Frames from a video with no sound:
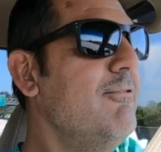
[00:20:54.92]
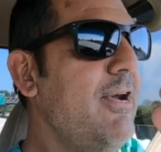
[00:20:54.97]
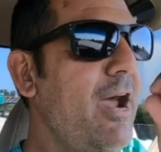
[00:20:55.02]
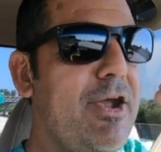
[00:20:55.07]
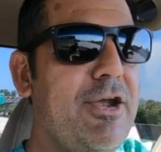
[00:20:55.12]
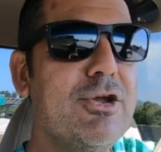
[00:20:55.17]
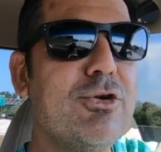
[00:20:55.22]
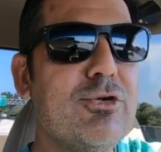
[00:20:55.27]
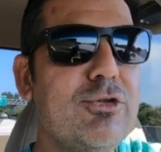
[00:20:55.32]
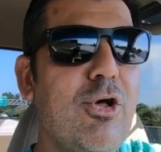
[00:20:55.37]

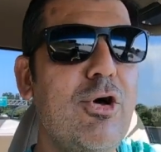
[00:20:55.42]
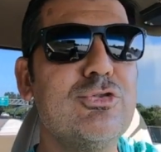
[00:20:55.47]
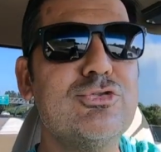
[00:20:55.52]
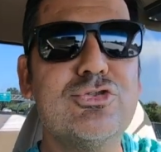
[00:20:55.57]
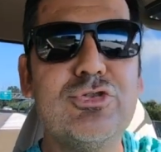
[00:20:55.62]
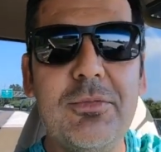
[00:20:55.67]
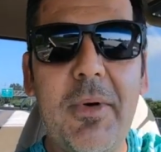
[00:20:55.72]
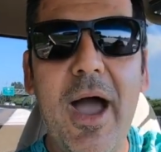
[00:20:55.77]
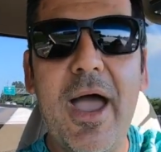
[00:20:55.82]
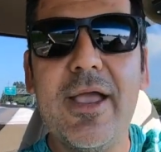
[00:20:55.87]
very
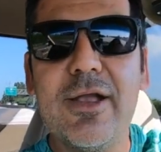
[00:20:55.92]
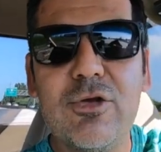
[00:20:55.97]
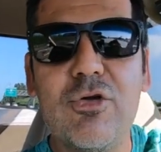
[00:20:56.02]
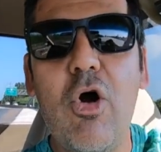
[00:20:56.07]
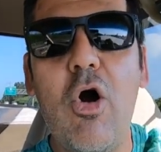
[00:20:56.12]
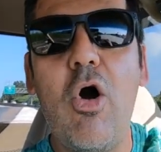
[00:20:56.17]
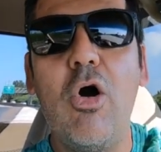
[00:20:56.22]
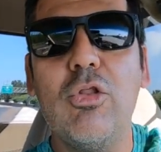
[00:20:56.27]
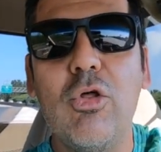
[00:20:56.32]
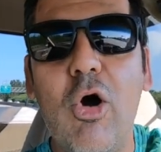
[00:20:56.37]
close to my
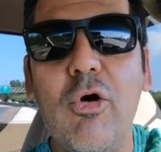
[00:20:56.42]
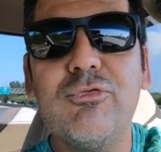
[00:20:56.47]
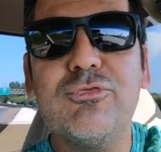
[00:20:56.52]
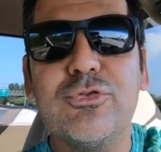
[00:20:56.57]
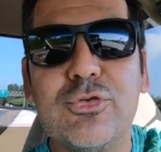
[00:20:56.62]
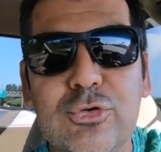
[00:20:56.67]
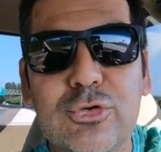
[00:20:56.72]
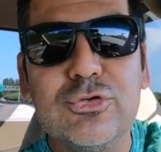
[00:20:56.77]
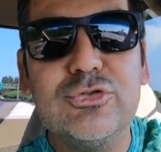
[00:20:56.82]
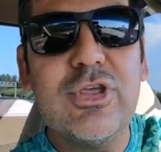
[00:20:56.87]
goal
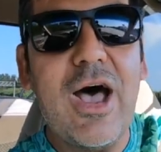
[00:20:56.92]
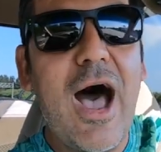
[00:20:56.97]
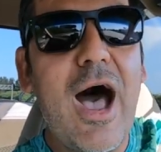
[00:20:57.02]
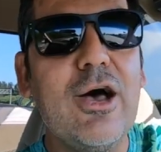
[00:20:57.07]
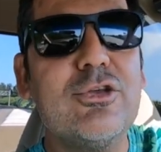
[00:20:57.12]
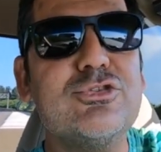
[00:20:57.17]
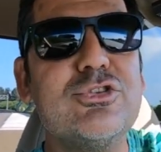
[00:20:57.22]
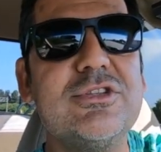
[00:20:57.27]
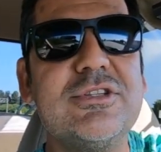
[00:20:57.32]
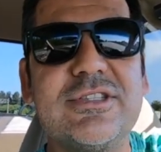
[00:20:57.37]
of
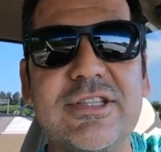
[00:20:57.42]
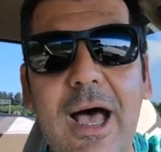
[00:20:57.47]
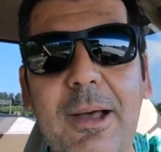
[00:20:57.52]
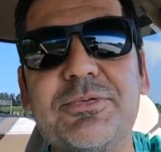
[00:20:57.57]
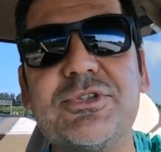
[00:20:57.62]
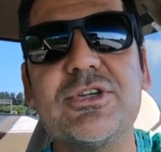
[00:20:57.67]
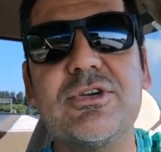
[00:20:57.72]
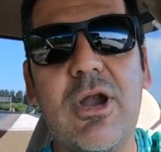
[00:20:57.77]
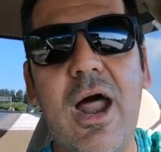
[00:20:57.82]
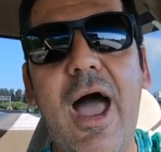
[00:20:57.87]
2,000
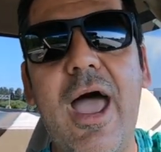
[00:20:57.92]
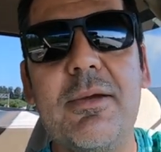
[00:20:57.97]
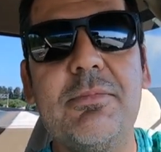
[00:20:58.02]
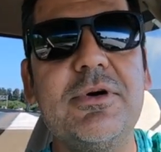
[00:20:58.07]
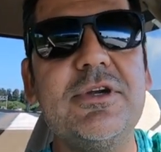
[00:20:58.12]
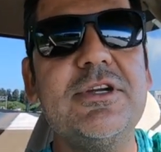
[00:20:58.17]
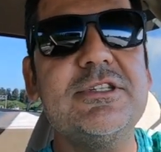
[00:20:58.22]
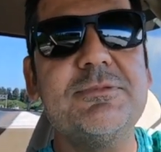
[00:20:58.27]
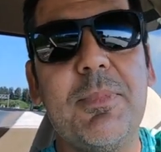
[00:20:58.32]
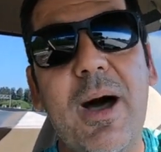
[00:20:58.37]

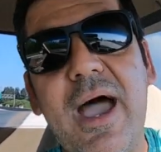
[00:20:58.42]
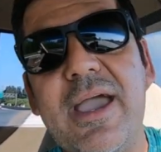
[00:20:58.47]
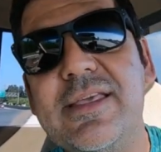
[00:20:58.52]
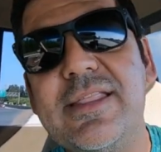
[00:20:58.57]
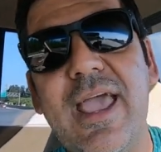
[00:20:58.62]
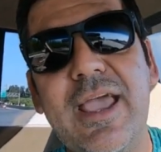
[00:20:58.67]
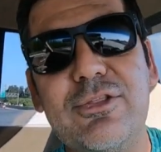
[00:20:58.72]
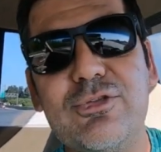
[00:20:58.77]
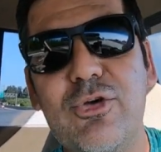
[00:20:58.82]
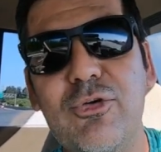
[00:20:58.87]
subscribers by
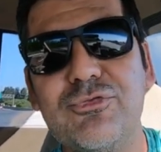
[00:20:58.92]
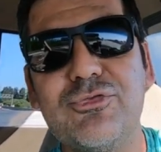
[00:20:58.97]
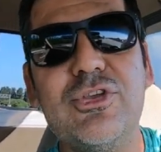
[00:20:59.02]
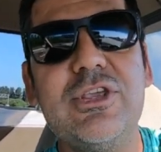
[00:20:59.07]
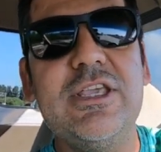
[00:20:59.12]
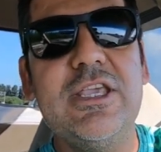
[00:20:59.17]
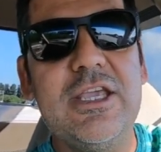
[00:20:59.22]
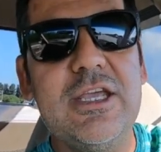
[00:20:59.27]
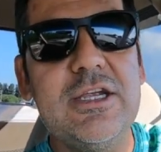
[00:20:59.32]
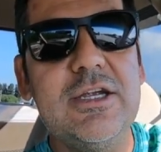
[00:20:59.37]
the end of
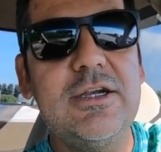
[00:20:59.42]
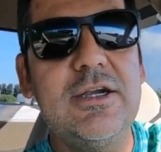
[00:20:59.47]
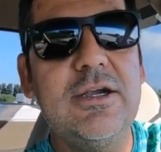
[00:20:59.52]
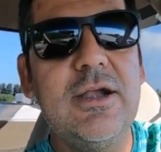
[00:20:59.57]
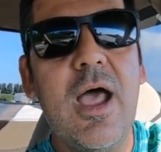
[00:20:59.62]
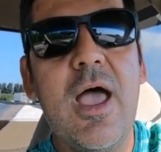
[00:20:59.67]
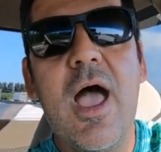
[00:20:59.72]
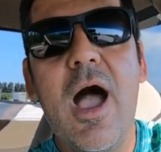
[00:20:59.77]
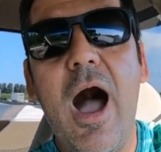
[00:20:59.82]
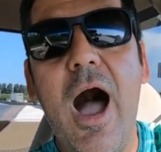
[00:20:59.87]
the year.
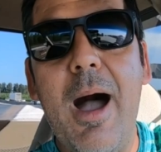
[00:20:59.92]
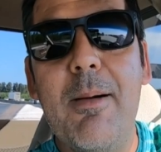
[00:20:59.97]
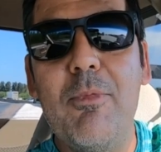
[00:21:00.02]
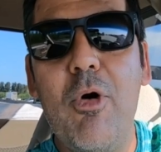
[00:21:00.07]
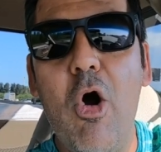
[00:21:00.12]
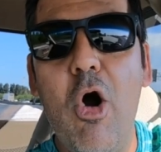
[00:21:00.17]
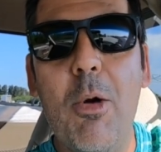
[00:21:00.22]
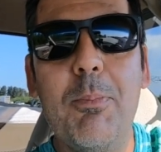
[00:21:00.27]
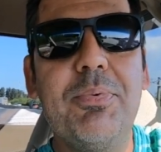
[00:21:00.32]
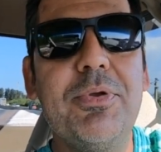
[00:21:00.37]

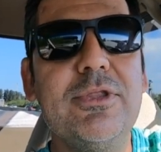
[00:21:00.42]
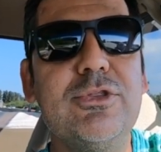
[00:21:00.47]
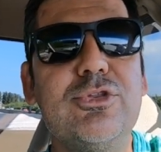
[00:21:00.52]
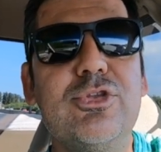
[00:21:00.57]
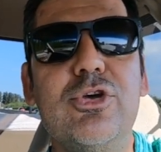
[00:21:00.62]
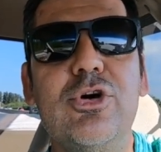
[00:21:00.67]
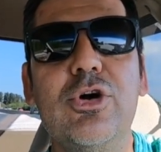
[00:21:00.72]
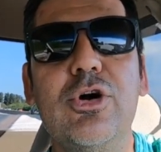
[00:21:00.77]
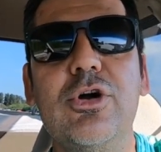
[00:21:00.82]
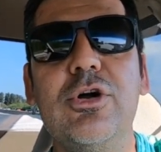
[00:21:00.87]
I'm
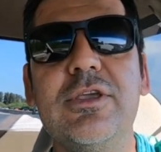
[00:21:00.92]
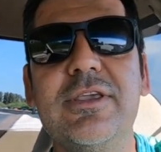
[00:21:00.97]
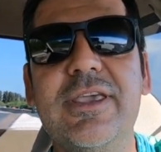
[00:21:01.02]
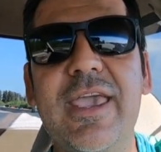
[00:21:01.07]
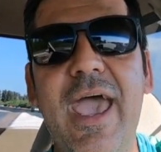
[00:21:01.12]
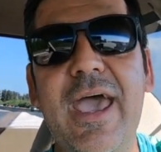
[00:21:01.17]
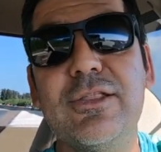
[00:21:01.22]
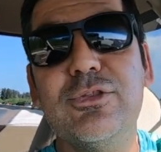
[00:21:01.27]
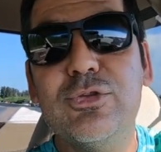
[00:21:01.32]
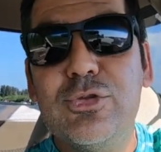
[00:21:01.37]
hoping to
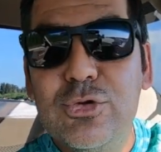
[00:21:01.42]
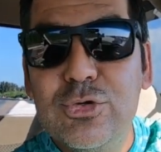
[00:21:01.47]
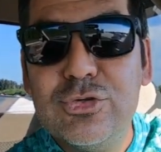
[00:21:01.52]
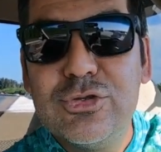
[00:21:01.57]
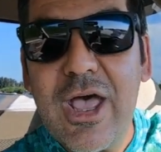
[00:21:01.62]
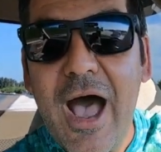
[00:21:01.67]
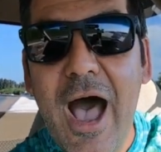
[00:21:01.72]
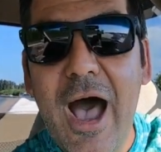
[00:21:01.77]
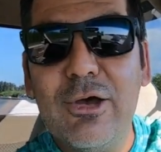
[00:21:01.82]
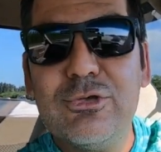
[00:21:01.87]
get
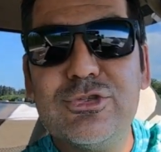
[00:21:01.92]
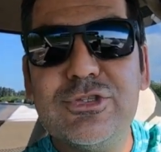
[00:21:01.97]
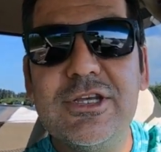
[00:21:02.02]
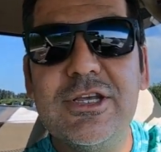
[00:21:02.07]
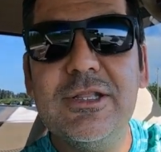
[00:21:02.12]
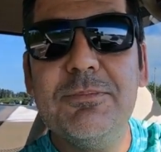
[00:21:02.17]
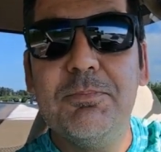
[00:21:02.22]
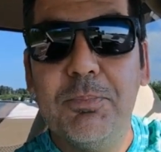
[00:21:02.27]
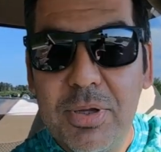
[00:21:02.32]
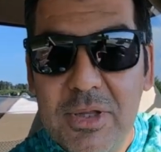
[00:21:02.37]

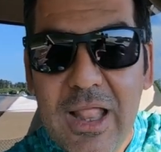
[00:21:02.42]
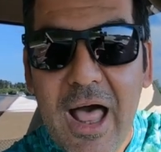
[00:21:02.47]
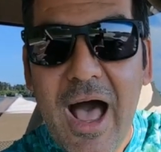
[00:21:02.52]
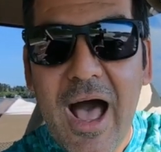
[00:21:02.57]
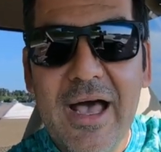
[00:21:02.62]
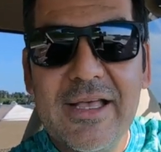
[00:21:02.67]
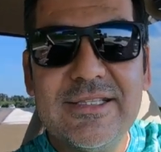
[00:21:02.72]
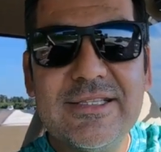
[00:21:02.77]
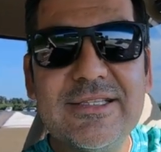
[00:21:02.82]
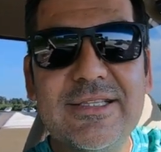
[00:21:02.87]
2,000
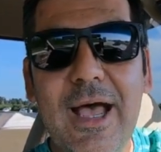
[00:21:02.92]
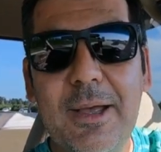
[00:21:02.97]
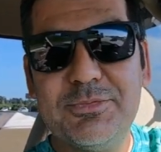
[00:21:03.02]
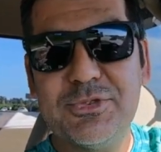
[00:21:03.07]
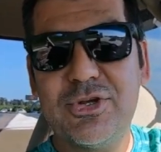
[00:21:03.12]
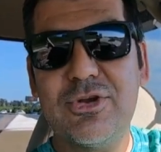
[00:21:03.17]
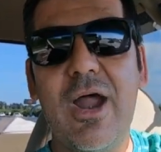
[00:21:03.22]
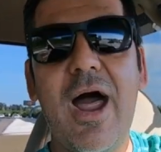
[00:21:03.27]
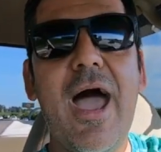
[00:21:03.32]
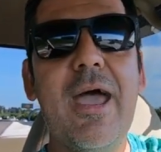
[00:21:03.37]
plus
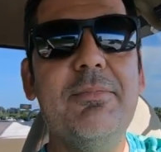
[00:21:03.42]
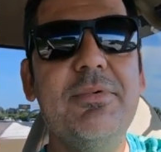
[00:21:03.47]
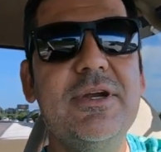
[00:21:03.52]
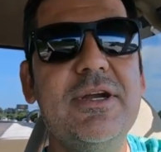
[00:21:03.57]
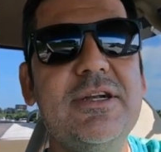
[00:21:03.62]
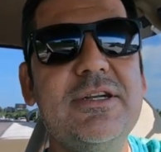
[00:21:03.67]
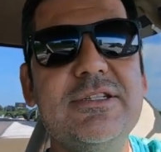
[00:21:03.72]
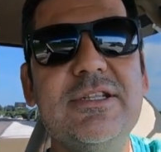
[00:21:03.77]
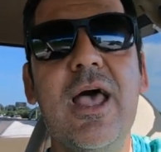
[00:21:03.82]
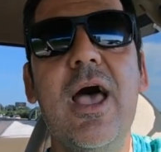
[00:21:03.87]

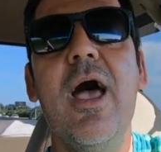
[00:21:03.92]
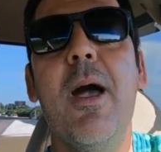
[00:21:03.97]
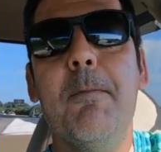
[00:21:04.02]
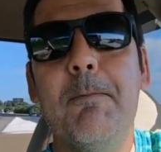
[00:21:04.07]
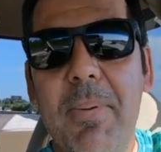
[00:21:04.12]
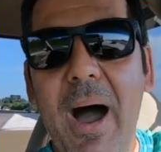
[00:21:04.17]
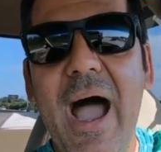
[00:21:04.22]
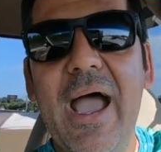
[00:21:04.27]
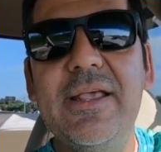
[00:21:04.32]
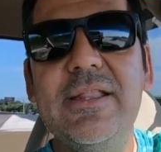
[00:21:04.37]
subscribers
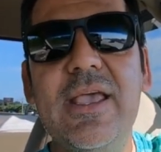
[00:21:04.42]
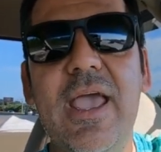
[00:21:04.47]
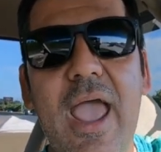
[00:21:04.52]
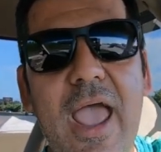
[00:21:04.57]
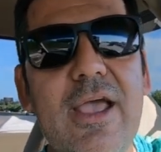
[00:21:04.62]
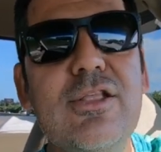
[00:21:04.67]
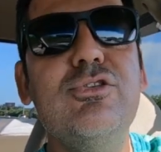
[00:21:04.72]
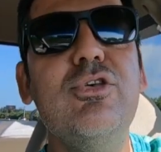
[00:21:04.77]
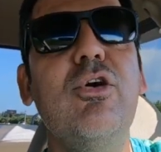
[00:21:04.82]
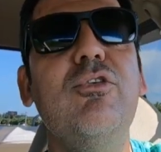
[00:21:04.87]
by the
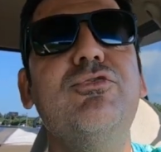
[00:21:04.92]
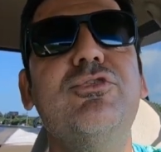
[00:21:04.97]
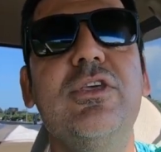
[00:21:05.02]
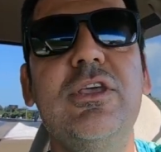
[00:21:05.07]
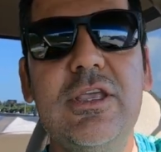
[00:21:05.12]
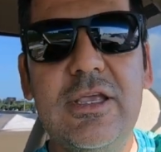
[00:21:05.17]
end of